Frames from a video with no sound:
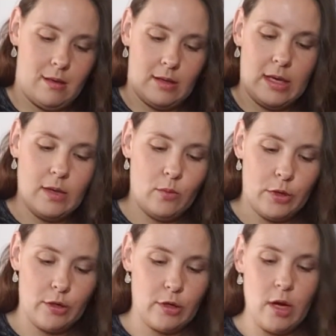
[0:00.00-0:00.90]
get where
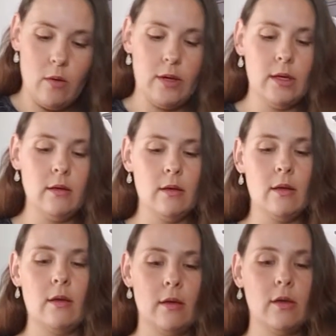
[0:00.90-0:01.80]
you're going,
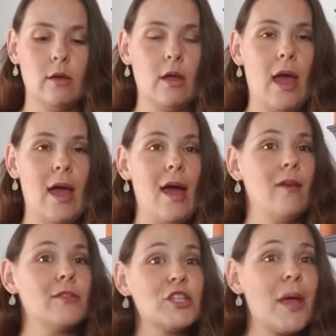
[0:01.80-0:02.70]
you
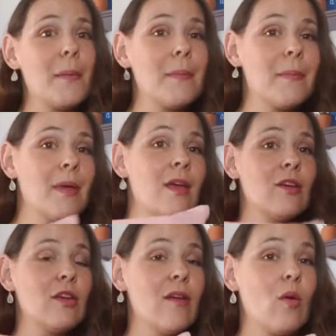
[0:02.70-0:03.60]
have a chat.
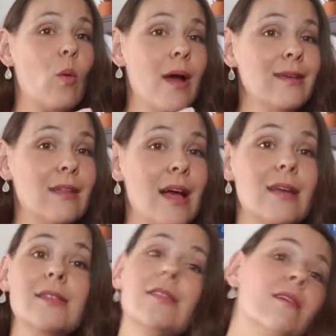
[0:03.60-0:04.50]
You have a wine
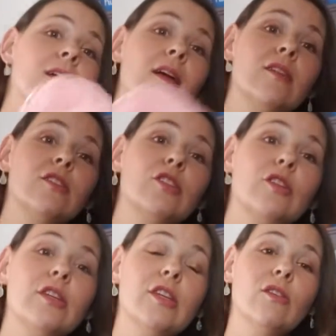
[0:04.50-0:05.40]
glass to
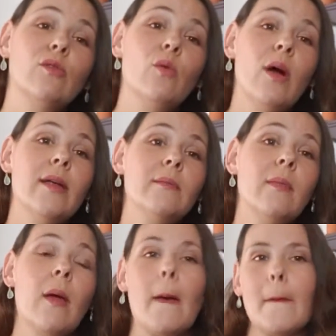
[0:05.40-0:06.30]
drink your little wine
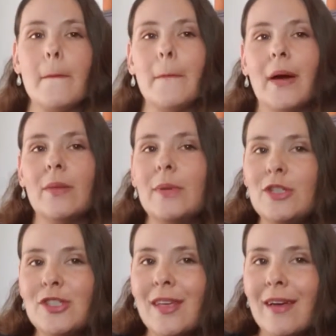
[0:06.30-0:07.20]
by the
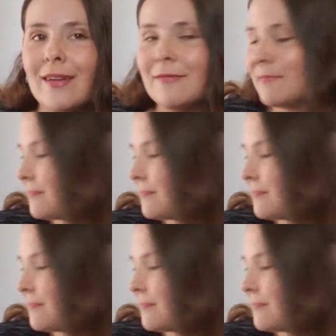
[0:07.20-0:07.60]
beachside.